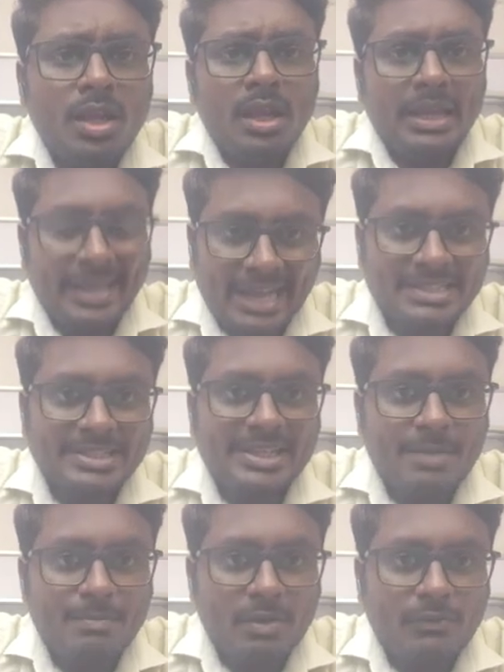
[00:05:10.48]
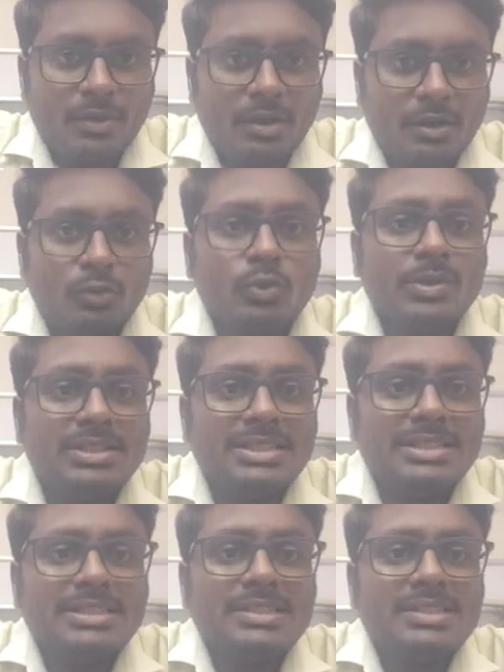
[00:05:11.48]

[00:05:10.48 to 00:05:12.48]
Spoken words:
Cascade buffer. To increase